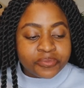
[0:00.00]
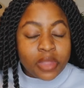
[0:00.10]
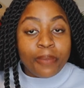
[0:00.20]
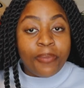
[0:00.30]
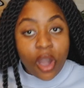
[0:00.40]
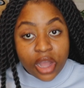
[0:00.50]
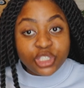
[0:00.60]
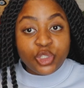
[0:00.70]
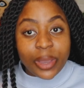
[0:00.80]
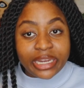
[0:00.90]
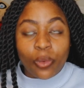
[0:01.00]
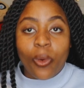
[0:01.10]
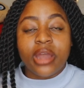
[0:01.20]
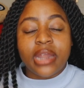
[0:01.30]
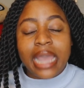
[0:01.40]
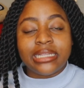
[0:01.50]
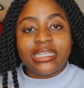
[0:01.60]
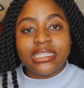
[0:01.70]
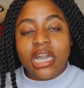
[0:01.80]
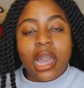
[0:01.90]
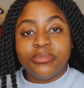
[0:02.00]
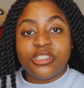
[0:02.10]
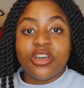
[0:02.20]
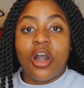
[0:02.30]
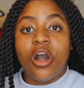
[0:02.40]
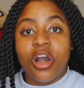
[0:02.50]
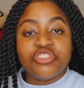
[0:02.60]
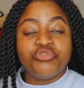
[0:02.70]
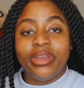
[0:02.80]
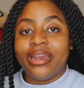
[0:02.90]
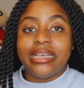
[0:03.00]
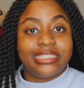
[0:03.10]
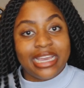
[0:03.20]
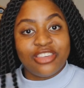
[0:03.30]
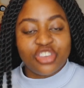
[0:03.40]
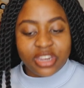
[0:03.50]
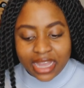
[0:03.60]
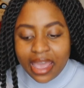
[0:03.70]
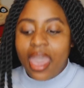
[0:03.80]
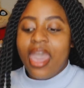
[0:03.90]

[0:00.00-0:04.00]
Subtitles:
upon 21, I did come to the harsh realization